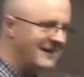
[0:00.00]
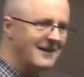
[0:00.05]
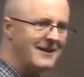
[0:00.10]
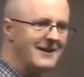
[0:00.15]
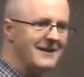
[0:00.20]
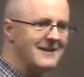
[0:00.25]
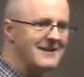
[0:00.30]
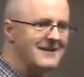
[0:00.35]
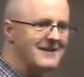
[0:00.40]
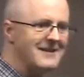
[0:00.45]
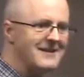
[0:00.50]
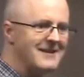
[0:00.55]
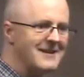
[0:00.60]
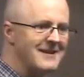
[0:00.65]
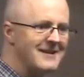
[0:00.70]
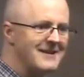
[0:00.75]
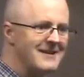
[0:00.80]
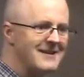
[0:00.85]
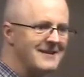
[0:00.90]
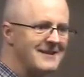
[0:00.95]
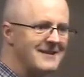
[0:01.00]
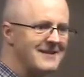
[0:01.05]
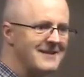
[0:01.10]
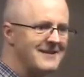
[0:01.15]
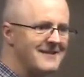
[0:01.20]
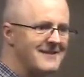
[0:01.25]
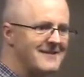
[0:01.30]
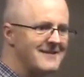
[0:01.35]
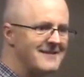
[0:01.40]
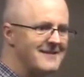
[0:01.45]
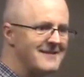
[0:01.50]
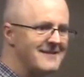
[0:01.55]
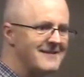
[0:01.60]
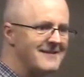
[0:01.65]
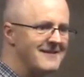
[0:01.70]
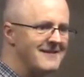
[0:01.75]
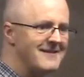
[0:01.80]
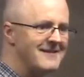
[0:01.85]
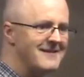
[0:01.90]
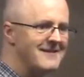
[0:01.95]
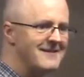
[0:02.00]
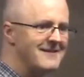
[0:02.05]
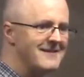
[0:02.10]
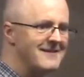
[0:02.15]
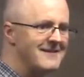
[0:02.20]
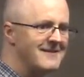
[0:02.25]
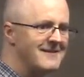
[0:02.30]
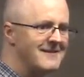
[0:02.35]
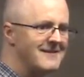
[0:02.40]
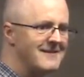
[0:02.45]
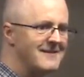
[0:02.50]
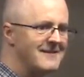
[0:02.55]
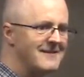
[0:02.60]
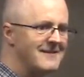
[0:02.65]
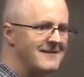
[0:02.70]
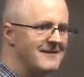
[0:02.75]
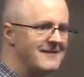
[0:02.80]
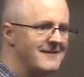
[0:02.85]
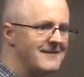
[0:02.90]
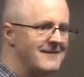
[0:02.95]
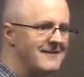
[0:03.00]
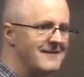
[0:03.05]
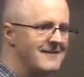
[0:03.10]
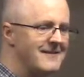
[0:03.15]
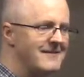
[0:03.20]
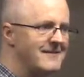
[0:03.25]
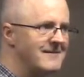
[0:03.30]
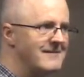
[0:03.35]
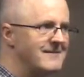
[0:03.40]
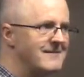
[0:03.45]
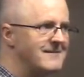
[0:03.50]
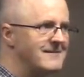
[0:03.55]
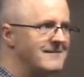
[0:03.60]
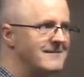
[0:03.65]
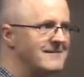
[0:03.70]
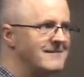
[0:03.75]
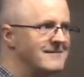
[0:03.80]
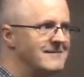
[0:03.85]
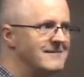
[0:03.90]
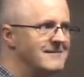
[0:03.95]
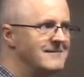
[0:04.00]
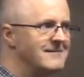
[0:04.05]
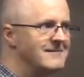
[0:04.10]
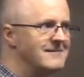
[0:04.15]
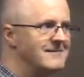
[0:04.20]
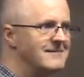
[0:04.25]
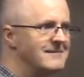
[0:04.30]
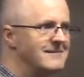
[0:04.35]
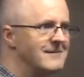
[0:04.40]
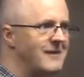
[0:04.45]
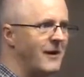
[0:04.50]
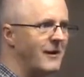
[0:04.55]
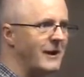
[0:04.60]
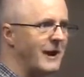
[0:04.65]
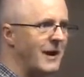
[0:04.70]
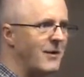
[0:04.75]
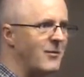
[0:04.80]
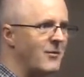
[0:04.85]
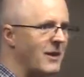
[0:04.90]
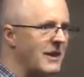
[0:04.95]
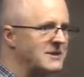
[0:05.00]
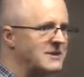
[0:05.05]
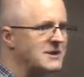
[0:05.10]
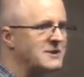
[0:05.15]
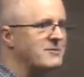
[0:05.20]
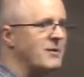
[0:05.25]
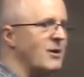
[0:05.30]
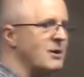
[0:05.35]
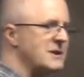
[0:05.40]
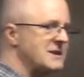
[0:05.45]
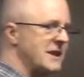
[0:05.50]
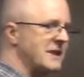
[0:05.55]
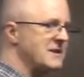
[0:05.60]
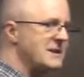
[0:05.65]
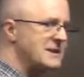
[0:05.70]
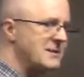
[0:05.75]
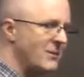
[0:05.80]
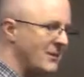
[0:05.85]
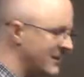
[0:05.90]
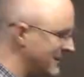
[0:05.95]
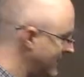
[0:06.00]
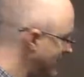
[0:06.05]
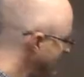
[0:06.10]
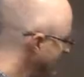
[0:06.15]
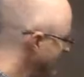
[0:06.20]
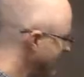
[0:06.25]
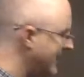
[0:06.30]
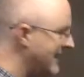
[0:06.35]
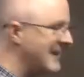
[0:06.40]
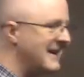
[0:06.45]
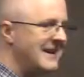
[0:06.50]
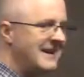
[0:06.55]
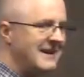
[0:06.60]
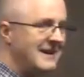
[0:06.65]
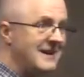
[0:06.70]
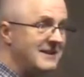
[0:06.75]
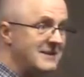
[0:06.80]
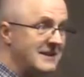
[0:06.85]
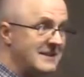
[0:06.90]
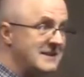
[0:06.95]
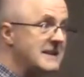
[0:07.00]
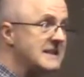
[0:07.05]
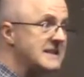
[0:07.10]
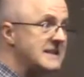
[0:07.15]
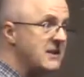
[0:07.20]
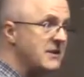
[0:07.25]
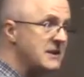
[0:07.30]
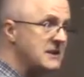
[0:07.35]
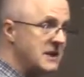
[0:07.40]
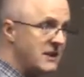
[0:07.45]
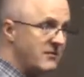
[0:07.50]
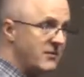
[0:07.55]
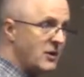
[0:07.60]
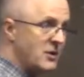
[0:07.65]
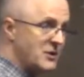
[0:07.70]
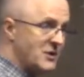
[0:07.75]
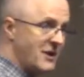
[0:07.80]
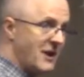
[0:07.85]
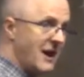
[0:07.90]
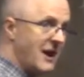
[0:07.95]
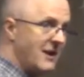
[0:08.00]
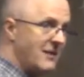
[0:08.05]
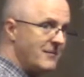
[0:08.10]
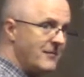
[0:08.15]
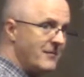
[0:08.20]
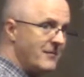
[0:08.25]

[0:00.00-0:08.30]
like 1 to the k and then k plus 1. Okay, let's just focus on this one. Does this series converge or not?